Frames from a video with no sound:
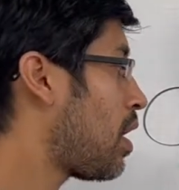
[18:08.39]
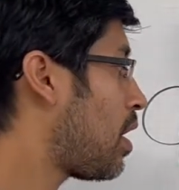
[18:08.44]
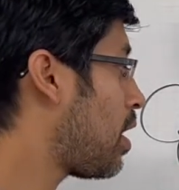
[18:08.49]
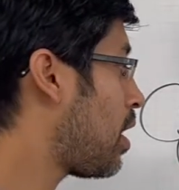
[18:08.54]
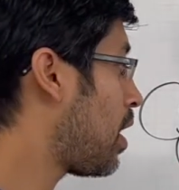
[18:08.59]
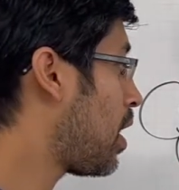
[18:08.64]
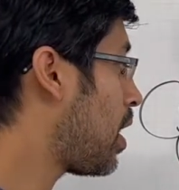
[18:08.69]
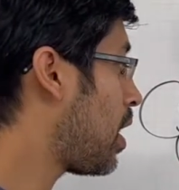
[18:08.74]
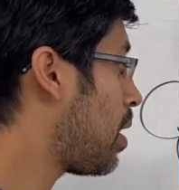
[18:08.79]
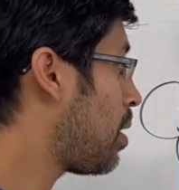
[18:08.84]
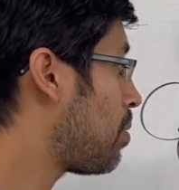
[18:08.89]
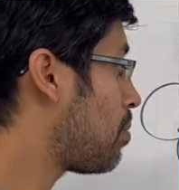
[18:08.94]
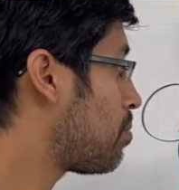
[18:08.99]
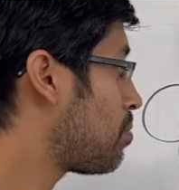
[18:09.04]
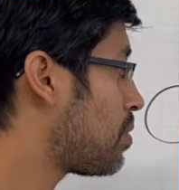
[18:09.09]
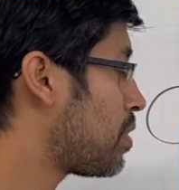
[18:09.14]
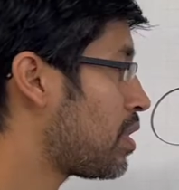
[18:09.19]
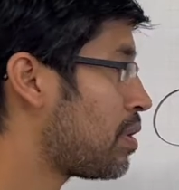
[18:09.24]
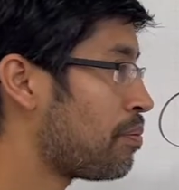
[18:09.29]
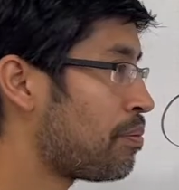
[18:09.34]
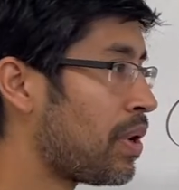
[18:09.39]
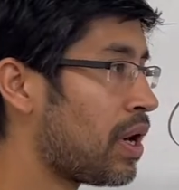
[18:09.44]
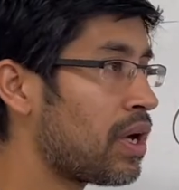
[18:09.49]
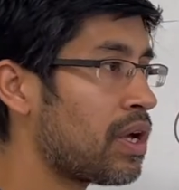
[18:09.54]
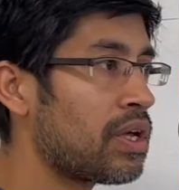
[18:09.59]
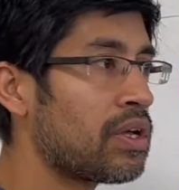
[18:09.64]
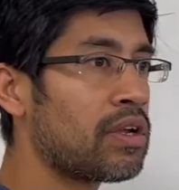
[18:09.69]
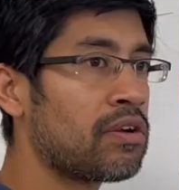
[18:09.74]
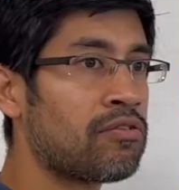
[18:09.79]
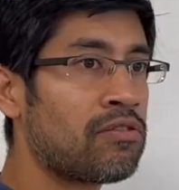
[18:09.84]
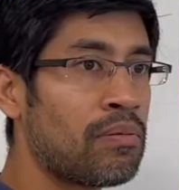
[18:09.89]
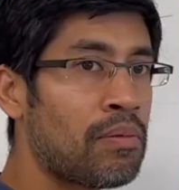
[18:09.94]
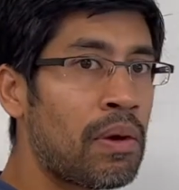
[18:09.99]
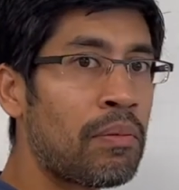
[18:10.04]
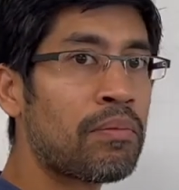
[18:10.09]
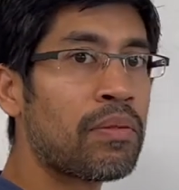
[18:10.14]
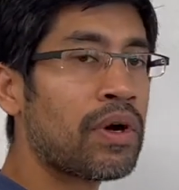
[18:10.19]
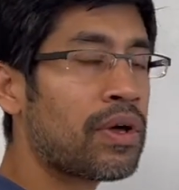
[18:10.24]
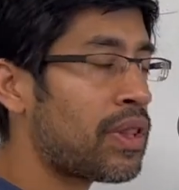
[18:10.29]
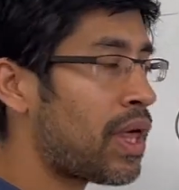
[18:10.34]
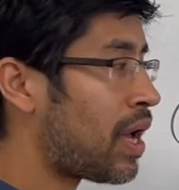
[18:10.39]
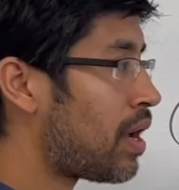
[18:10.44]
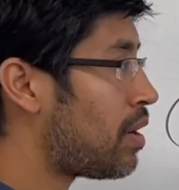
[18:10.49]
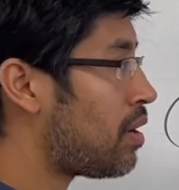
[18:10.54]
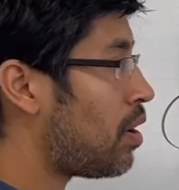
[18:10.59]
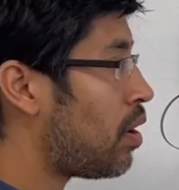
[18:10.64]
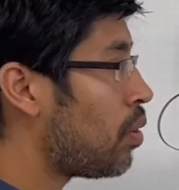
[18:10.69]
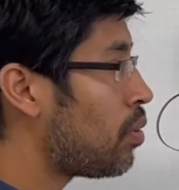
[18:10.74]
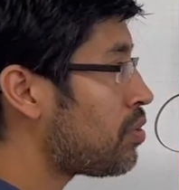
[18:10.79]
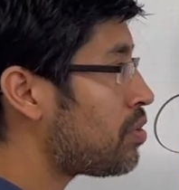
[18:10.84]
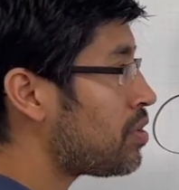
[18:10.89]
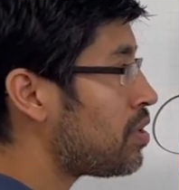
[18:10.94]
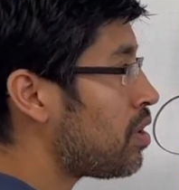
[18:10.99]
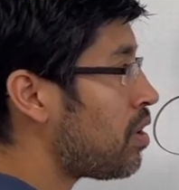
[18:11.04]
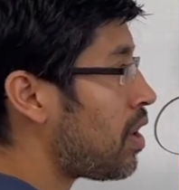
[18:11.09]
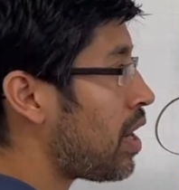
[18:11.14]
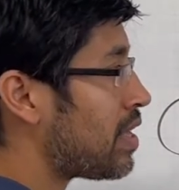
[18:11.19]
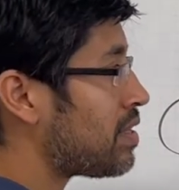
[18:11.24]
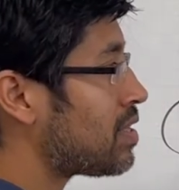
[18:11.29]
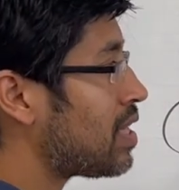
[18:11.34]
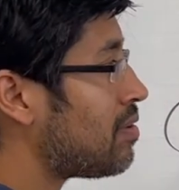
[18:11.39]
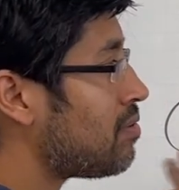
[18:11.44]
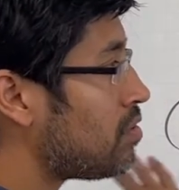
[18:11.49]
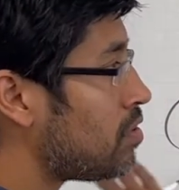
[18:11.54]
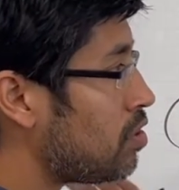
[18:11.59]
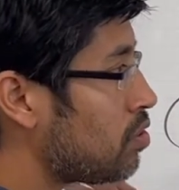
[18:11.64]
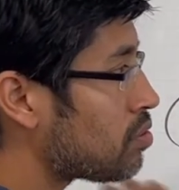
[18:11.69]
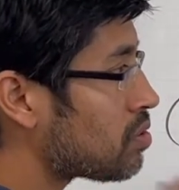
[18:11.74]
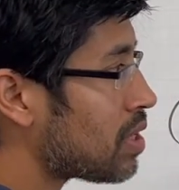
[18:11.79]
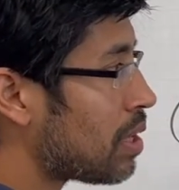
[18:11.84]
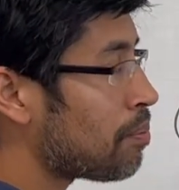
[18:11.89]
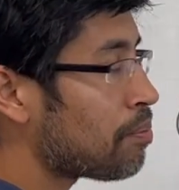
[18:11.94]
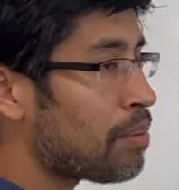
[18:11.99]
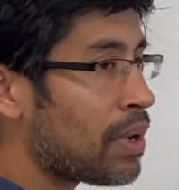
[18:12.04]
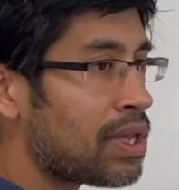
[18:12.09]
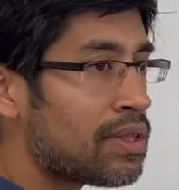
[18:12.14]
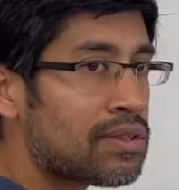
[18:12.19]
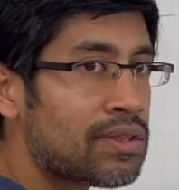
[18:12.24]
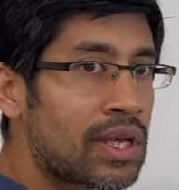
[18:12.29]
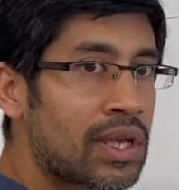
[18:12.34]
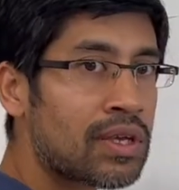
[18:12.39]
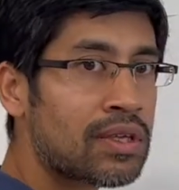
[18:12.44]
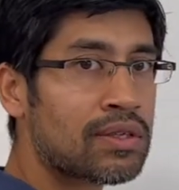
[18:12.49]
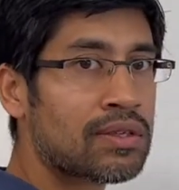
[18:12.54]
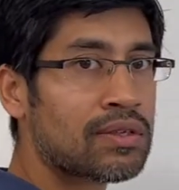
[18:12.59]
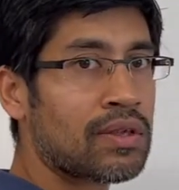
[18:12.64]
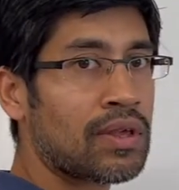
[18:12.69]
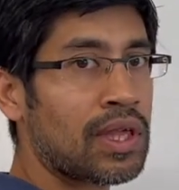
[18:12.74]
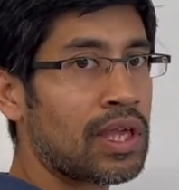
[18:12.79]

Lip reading: But remember that OCR has given you some basics.